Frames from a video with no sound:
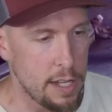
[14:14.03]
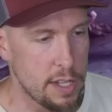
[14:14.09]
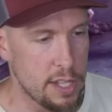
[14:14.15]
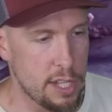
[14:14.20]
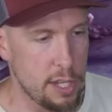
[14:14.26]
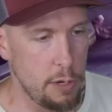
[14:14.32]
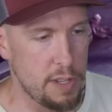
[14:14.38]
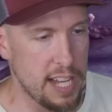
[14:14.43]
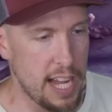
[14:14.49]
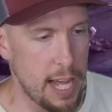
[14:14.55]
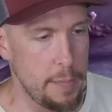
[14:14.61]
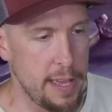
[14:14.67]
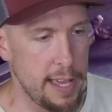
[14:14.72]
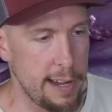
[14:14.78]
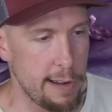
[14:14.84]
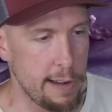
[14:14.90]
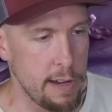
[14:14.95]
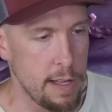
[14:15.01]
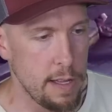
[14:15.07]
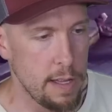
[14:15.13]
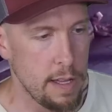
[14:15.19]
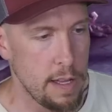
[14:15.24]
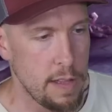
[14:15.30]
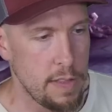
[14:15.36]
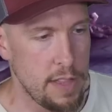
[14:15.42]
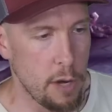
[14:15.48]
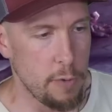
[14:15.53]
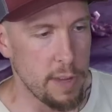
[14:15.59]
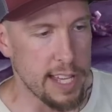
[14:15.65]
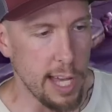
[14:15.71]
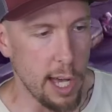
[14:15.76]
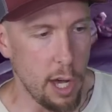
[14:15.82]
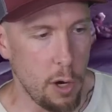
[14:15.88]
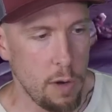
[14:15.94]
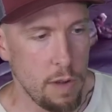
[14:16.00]
Two-time hitter. There we
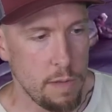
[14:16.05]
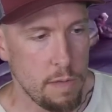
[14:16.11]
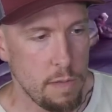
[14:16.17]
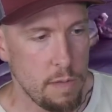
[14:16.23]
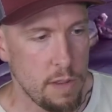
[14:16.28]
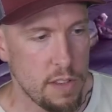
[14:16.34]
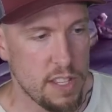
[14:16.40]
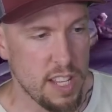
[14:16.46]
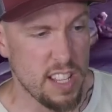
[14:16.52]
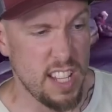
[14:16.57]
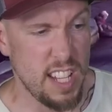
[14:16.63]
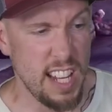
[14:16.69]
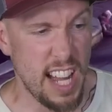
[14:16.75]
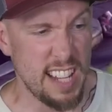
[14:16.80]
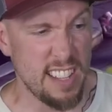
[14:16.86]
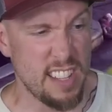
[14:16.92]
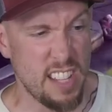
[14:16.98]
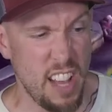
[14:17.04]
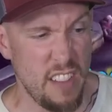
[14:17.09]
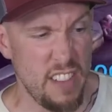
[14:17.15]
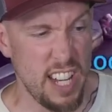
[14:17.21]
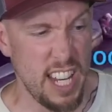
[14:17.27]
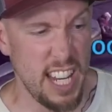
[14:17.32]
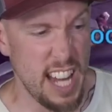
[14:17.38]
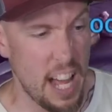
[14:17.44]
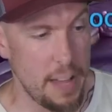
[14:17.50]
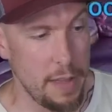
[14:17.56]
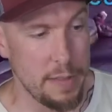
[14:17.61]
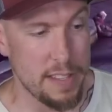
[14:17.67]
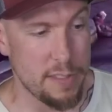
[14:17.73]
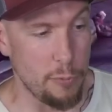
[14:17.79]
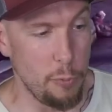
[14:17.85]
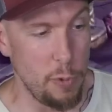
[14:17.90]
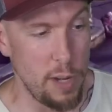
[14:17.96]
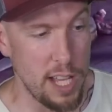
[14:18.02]
go. 69, 79.
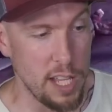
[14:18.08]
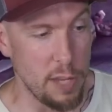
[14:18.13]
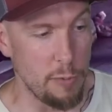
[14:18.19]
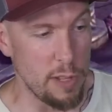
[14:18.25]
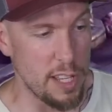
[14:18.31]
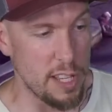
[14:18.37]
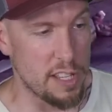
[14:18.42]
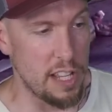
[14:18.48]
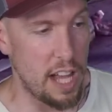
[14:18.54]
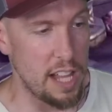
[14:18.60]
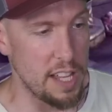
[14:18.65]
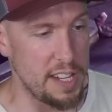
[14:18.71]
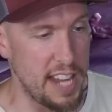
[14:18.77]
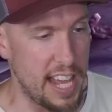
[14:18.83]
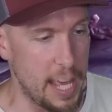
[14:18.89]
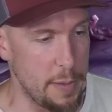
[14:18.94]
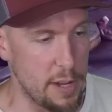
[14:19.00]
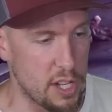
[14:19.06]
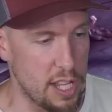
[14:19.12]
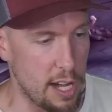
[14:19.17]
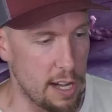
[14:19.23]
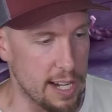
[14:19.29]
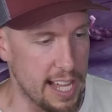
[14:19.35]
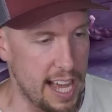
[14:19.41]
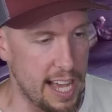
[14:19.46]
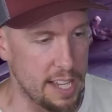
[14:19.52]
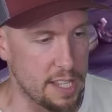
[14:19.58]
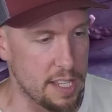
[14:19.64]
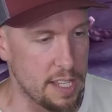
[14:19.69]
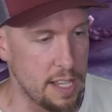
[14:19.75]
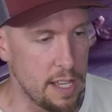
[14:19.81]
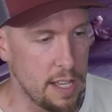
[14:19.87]
That's really, really solid damage there, guys.